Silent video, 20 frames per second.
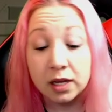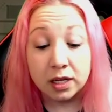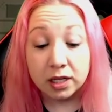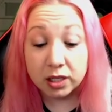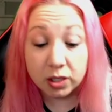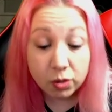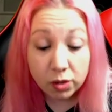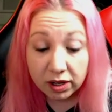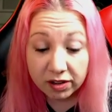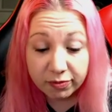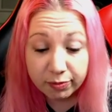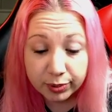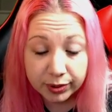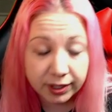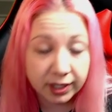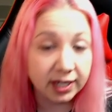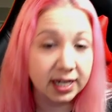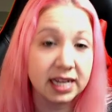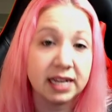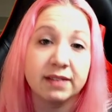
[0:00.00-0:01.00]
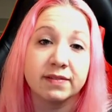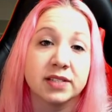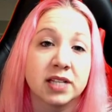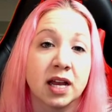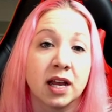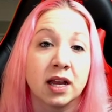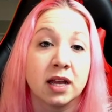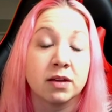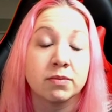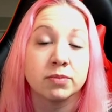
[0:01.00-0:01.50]
you have plenty of
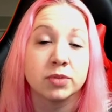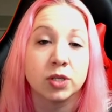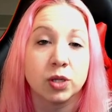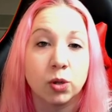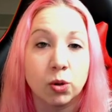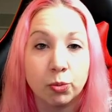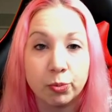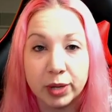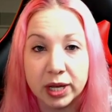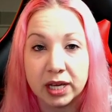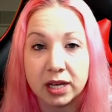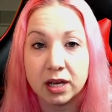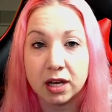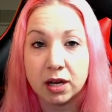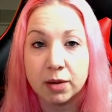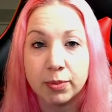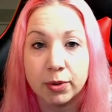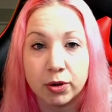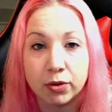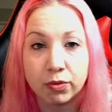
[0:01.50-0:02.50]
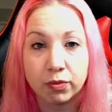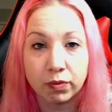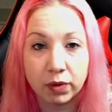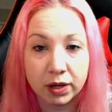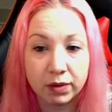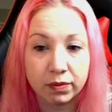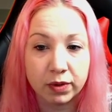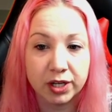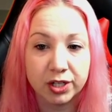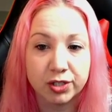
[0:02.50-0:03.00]
time to go pick up a
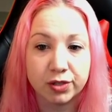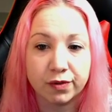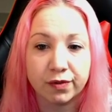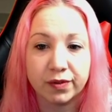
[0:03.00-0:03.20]
Red Ranger